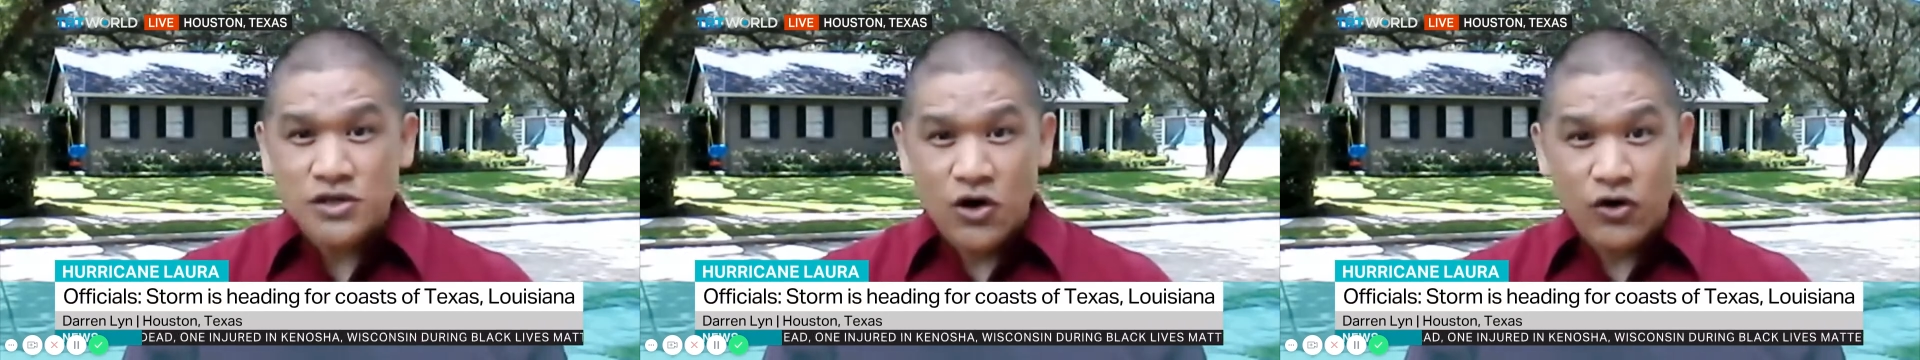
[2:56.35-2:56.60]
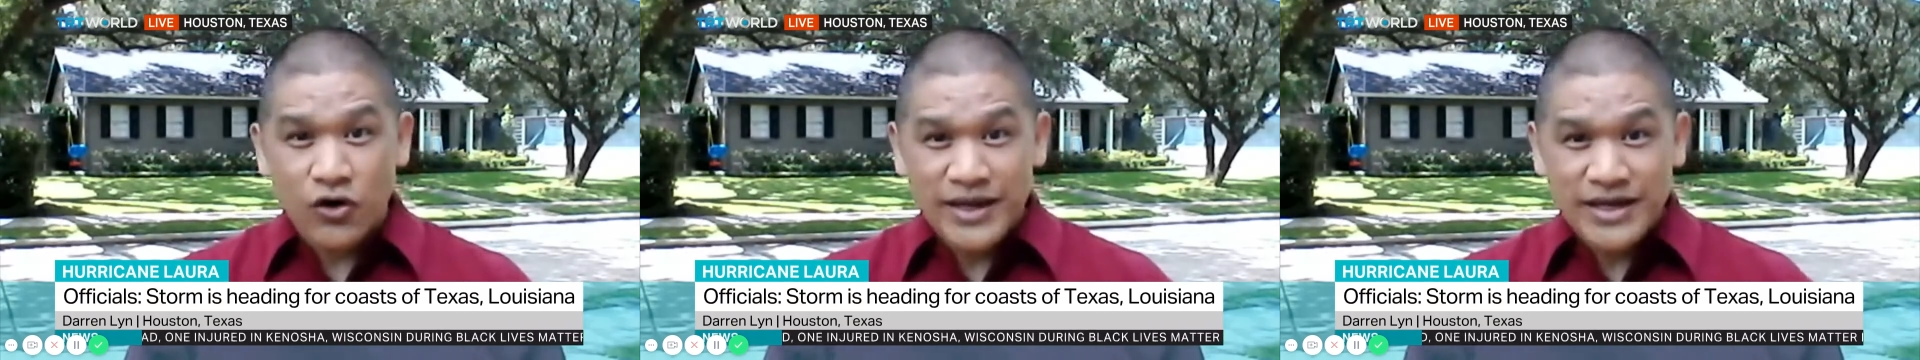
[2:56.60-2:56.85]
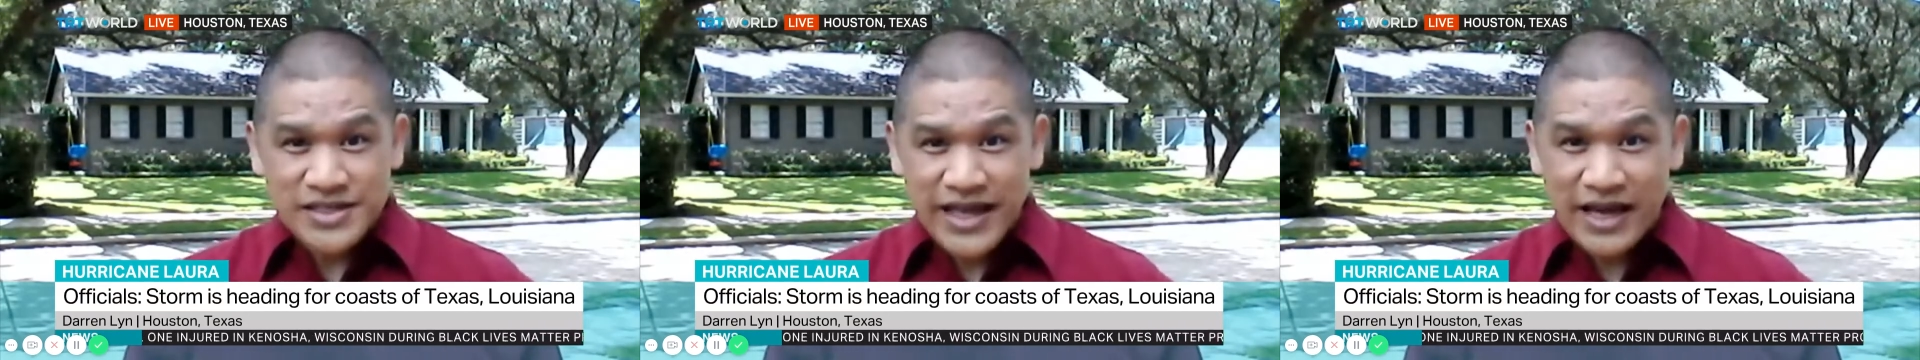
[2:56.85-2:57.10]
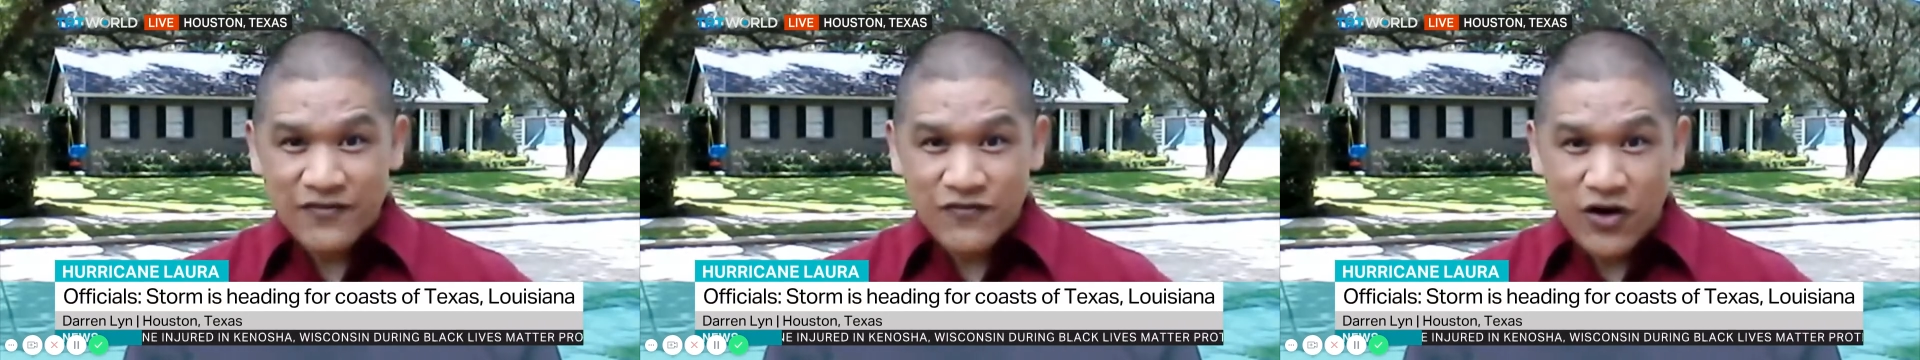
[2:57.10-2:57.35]
once
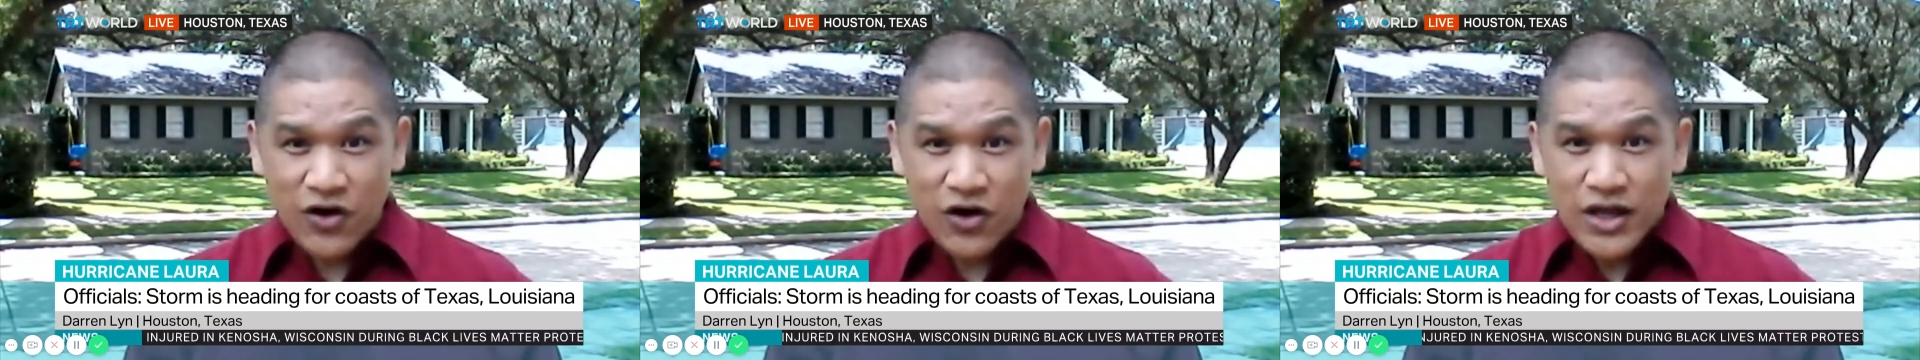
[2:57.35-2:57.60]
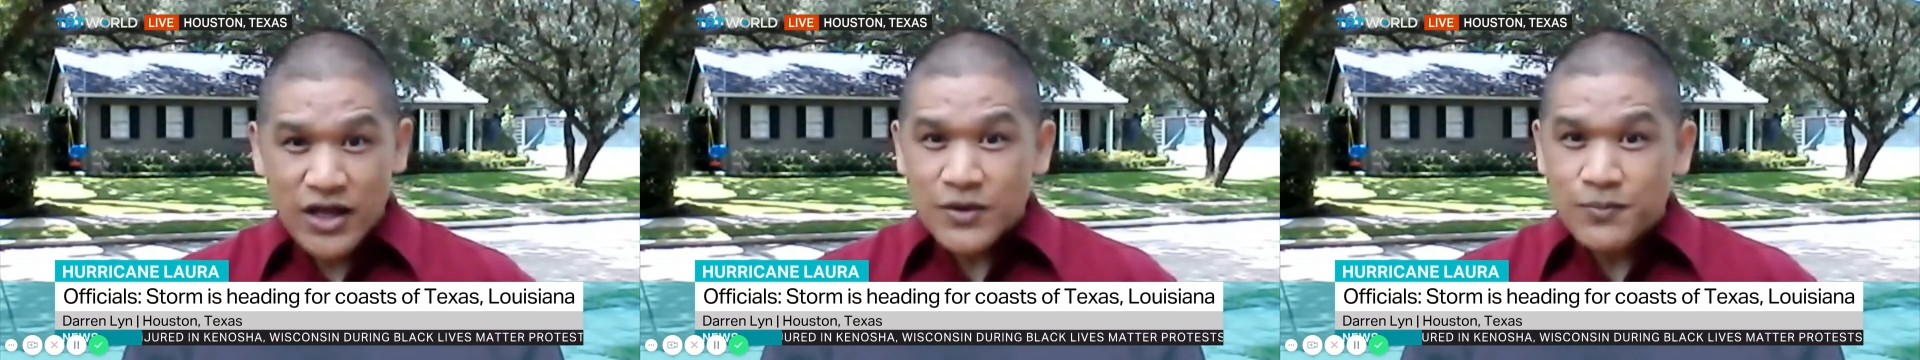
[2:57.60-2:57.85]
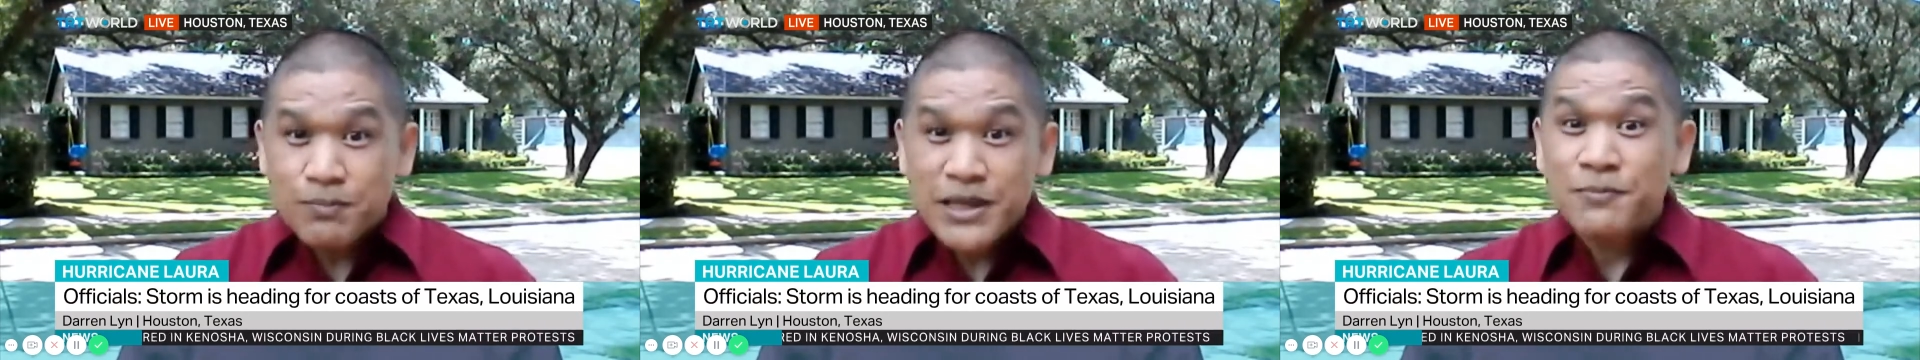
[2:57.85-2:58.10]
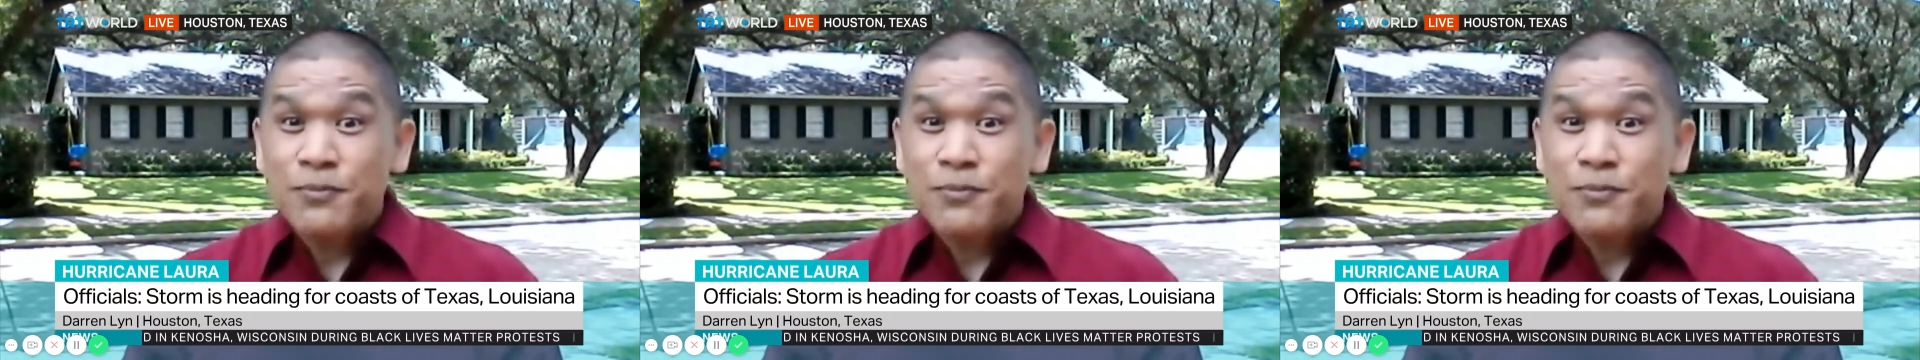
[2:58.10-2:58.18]
Laura makes landfall,